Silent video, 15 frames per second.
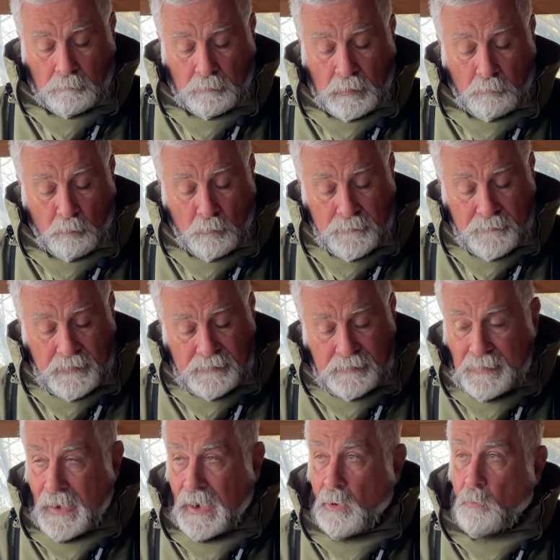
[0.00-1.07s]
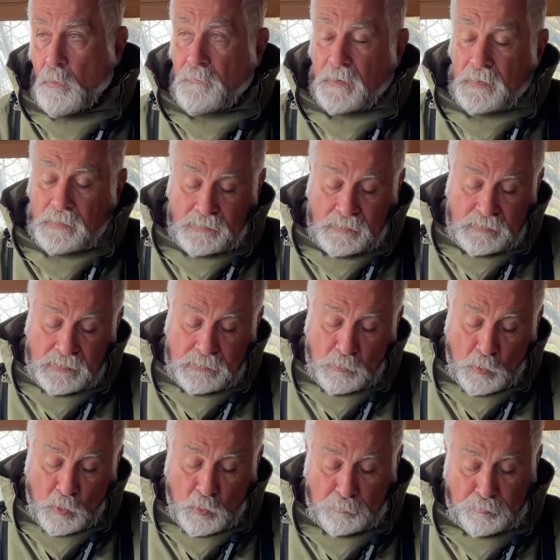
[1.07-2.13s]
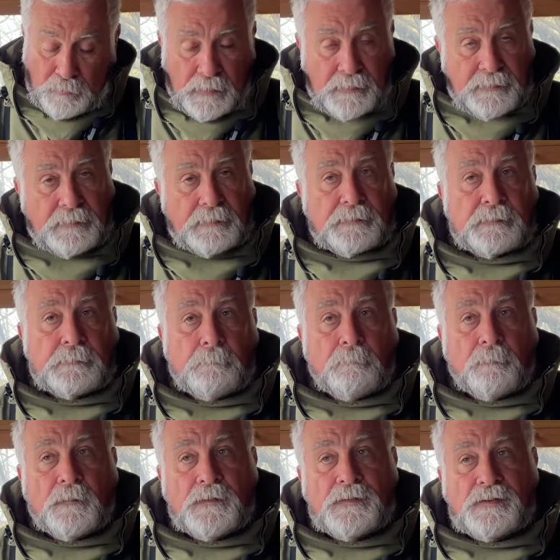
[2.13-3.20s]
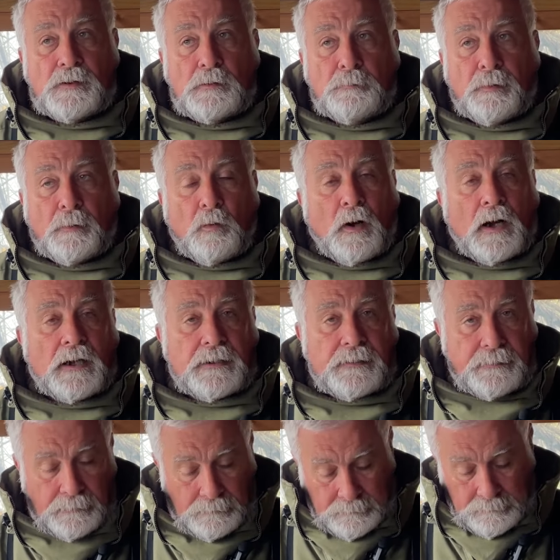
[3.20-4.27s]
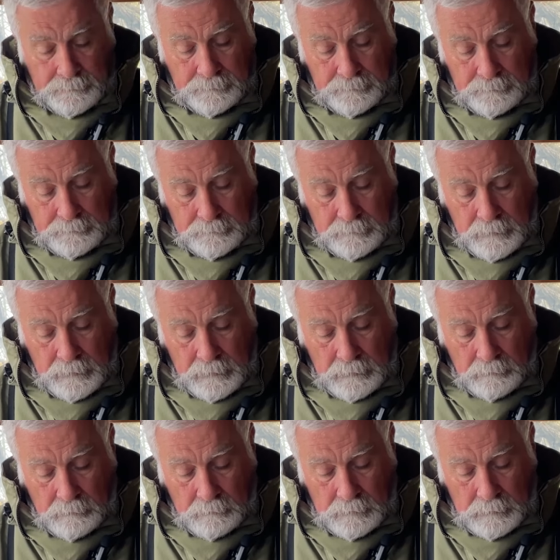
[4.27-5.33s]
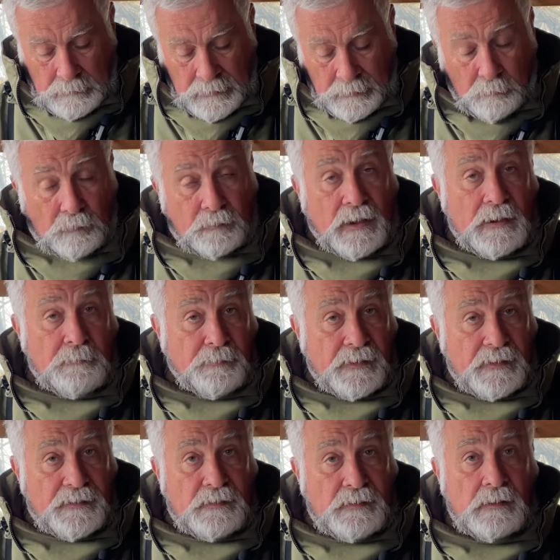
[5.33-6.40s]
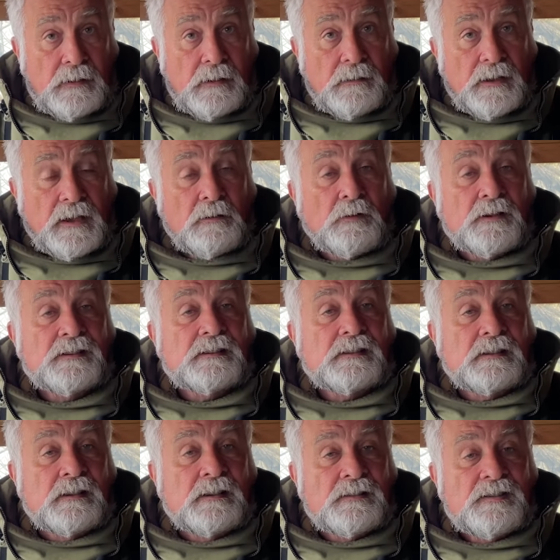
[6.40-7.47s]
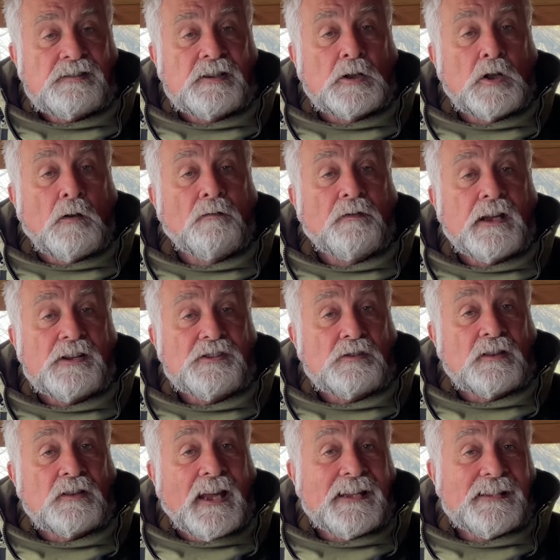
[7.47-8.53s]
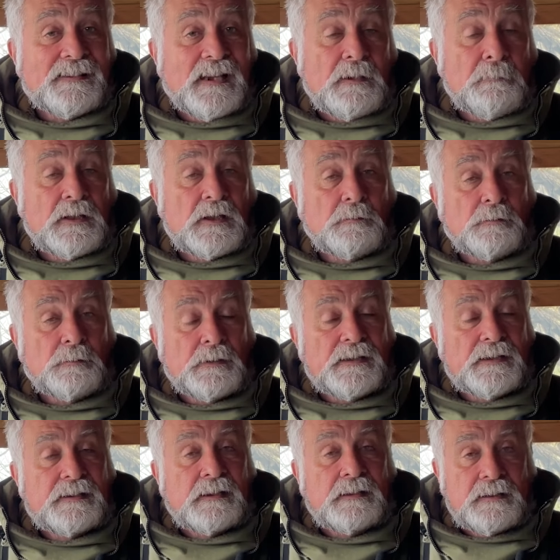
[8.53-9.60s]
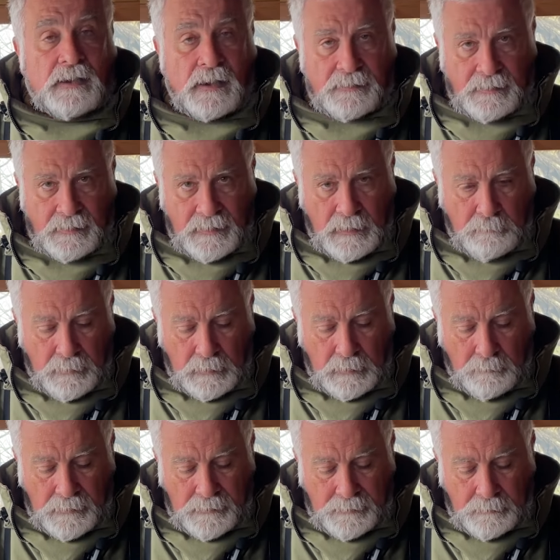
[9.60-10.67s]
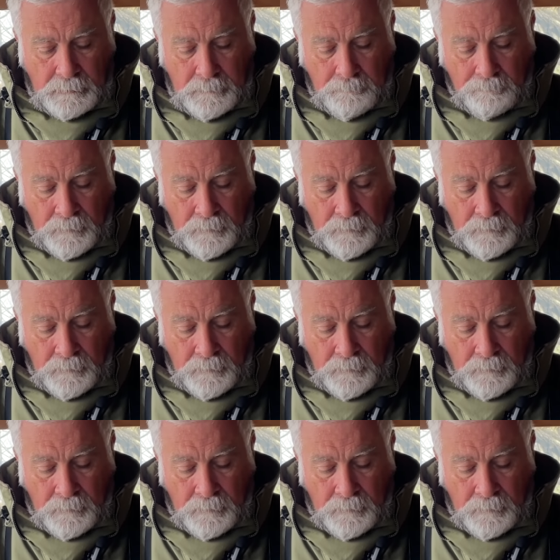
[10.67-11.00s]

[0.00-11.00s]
And with this now, we've actually incorporated the super wide angled eyepiece that's still on the actual 88mm and 99mm.